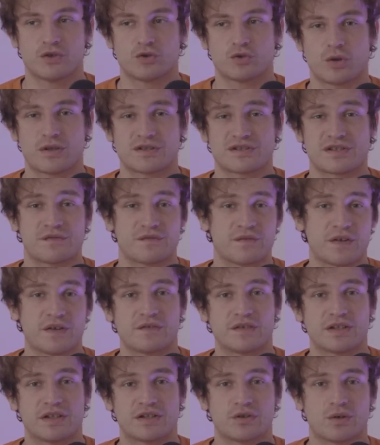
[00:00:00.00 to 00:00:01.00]

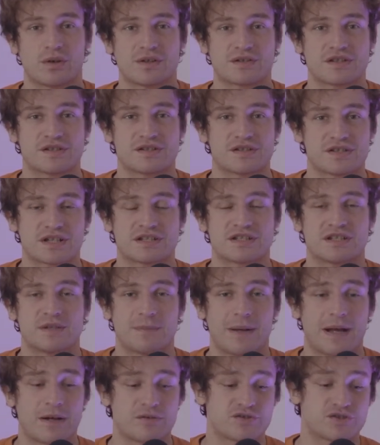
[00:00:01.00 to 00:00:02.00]

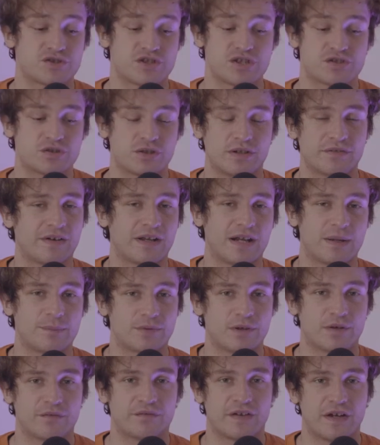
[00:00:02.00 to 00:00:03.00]
£250–260 just to develop
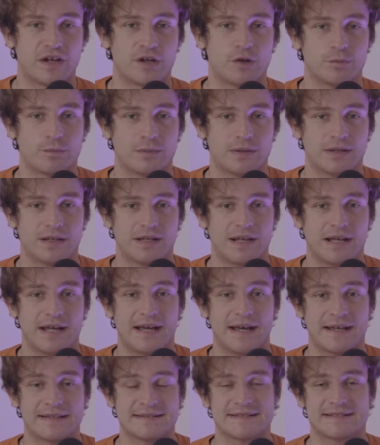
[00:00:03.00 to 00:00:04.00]
your film
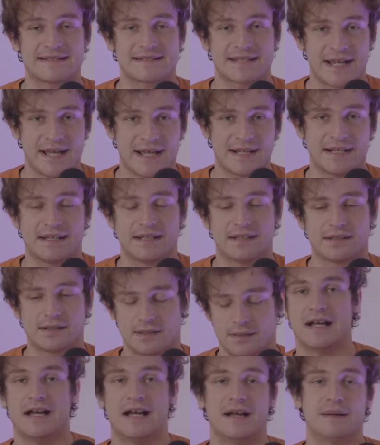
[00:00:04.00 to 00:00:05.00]
and scan it.
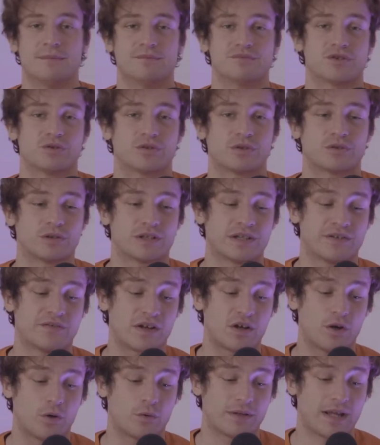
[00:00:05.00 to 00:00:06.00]
So you could
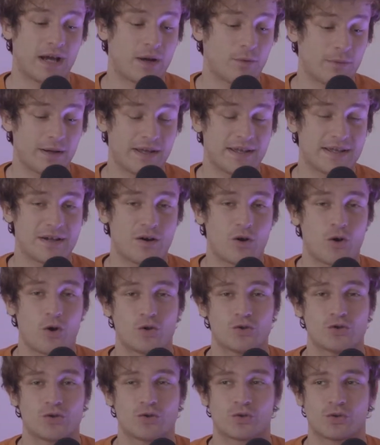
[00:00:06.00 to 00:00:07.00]
either go that way,
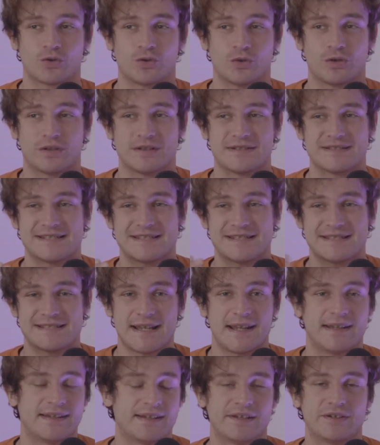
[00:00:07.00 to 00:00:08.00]
or you could just
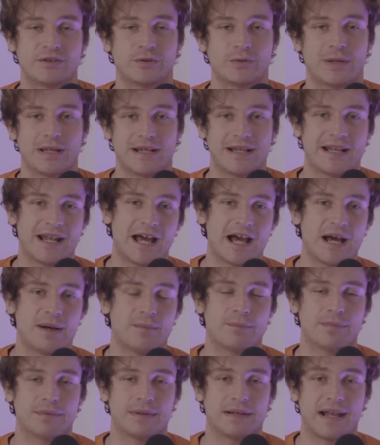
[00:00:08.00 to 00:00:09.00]
send it to a
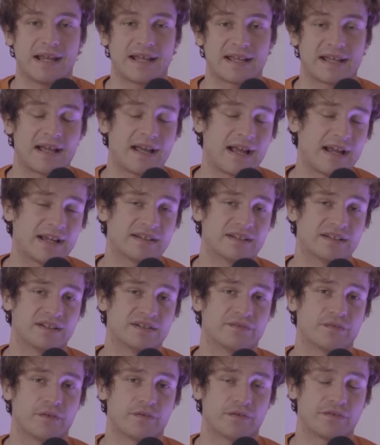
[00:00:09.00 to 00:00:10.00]
lab like I
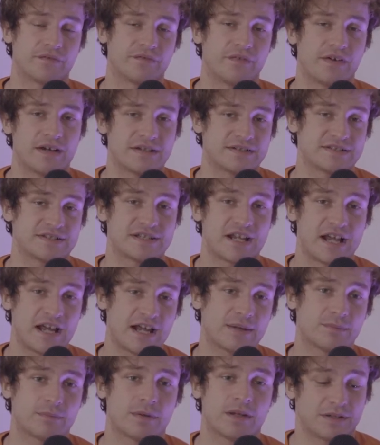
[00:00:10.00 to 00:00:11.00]
did for the first
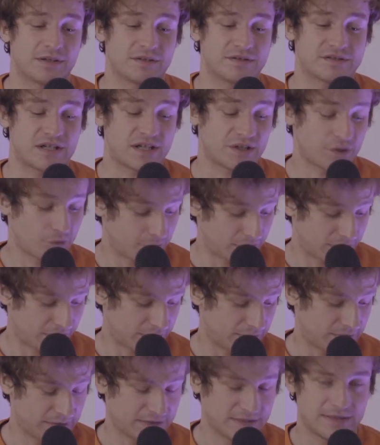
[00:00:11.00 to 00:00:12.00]
time, because I don't want
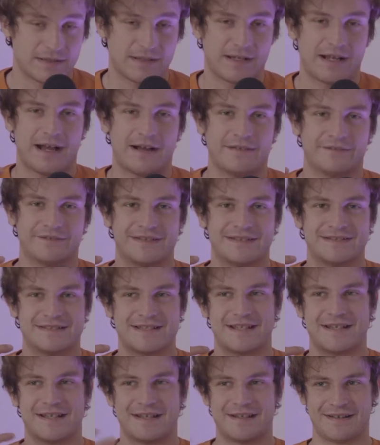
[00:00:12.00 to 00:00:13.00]
to have this
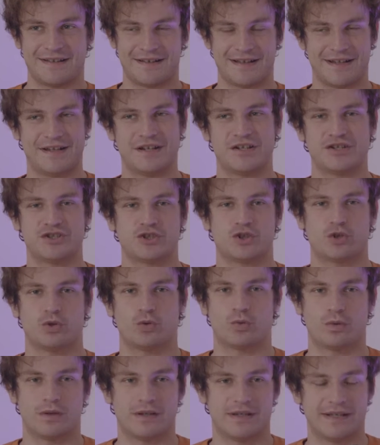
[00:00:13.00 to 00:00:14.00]

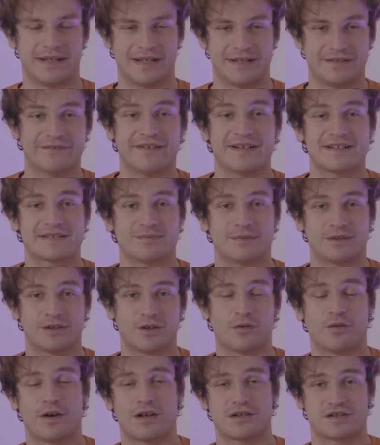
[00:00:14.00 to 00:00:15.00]
initial investment
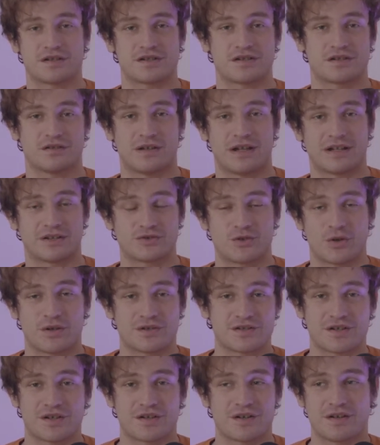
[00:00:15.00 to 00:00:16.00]
of
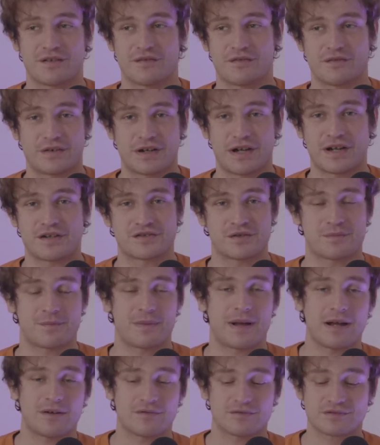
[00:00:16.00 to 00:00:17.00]

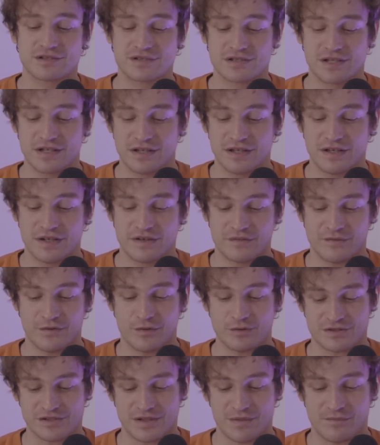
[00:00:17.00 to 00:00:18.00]
£200–300
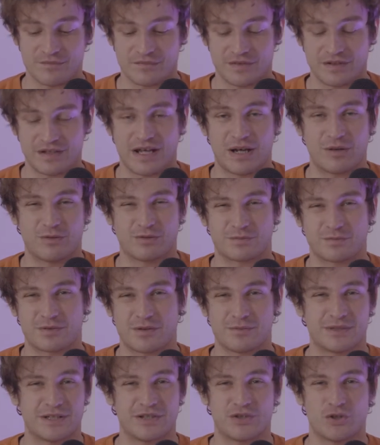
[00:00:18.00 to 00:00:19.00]
for something I would
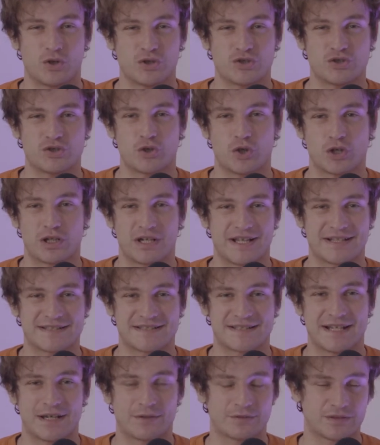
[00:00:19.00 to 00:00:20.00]
probably not enjoy
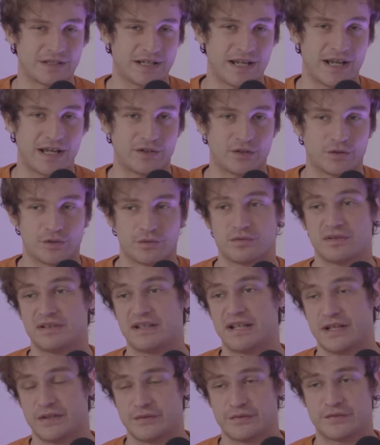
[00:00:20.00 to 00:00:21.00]
later down the line,
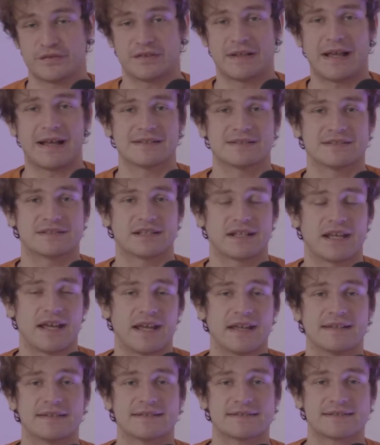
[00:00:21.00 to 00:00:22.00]
if that's the
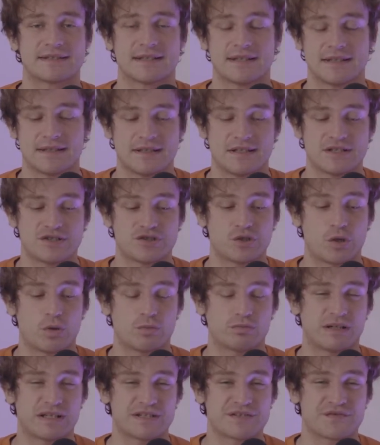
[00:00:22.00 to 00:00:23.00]
case.
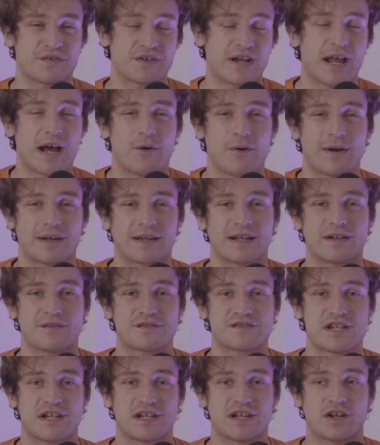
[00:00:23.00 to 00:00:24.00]
So as for now, I kind
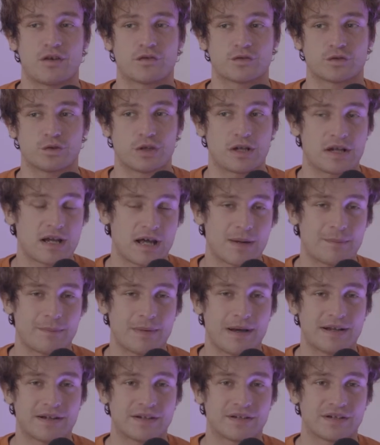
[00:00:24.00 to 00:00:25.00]
of send it off to the lab,
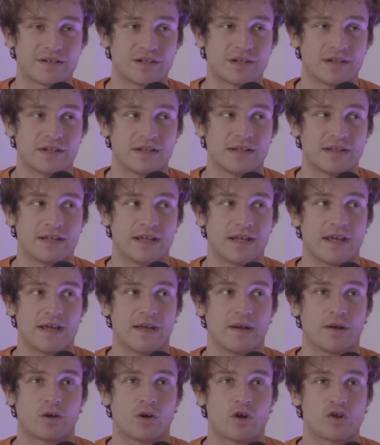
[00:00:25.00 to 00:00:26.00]
and
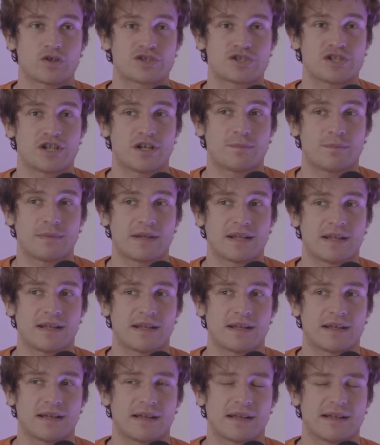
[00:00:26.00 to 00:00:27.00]
it costed
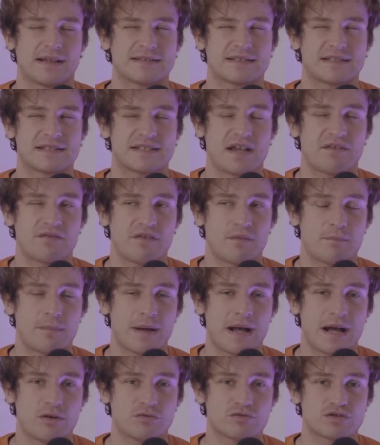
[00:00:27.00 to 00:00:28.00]
me
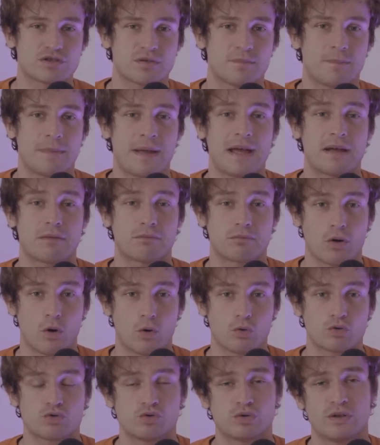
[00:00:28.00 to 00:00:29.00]
£7 per
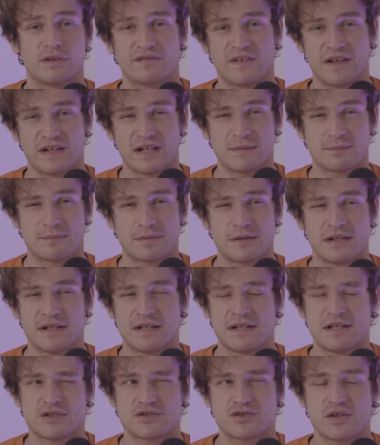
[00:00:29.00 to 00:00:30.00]
roll to develop.
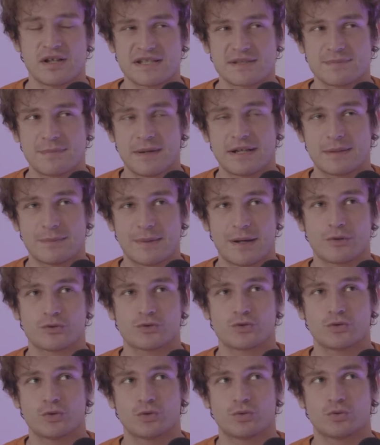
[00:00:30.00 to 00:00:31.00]
So I spent
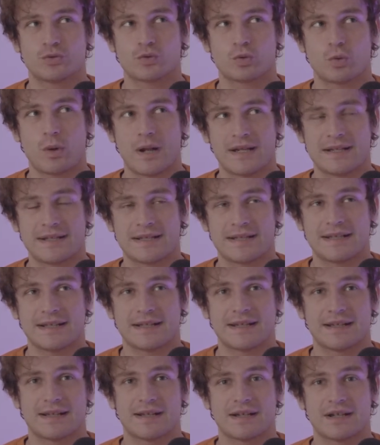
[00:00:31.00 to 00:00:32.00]
about
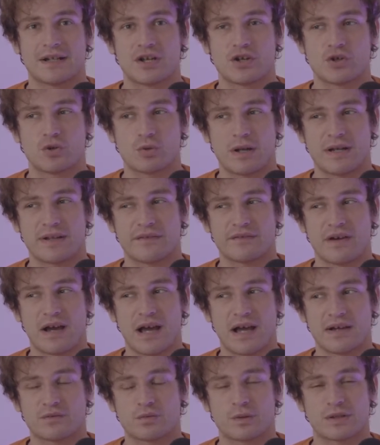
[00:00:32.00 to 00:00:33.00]

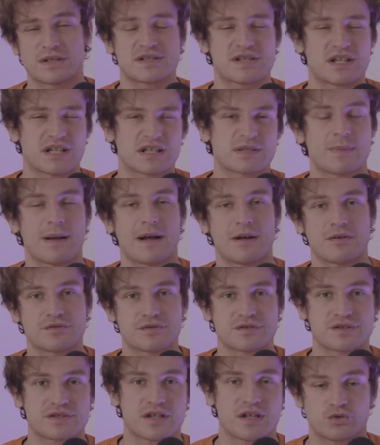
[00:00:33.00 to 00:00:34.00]

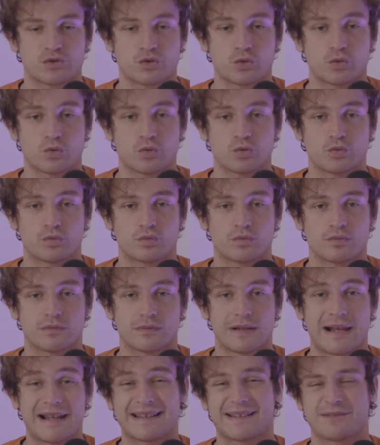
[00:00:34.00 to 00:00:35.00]
£25–26 to,
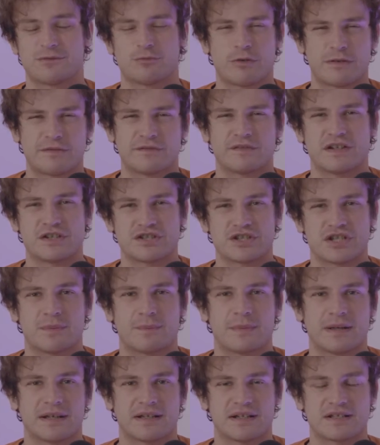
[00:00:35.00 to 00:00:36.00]
like, with the
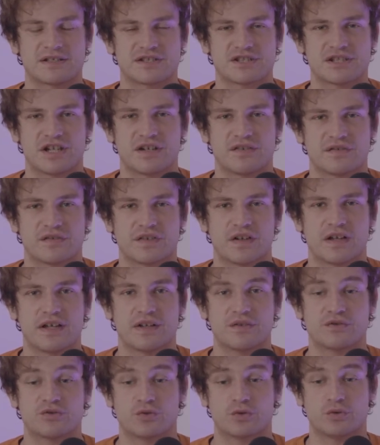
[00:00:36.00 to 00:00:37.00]
shipping and stuff,
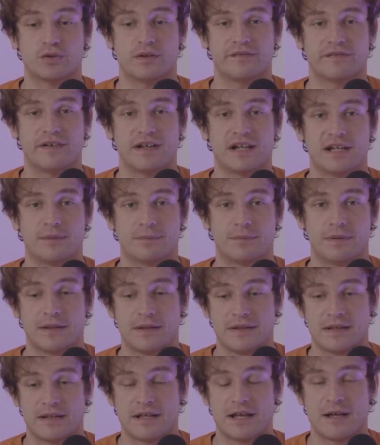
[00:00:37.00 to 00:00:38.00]
to develop
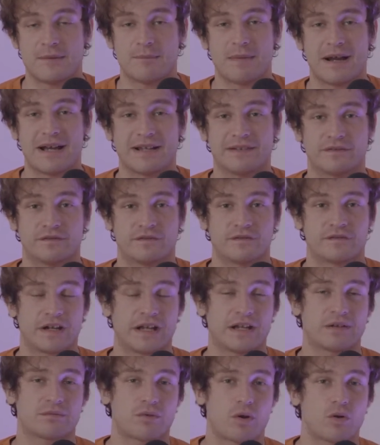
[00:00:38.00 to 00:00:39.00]
my
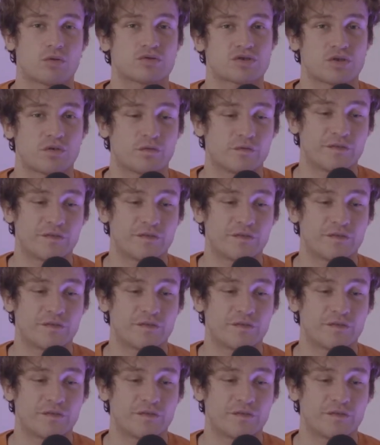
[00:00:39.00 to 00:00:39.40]
3 rolls of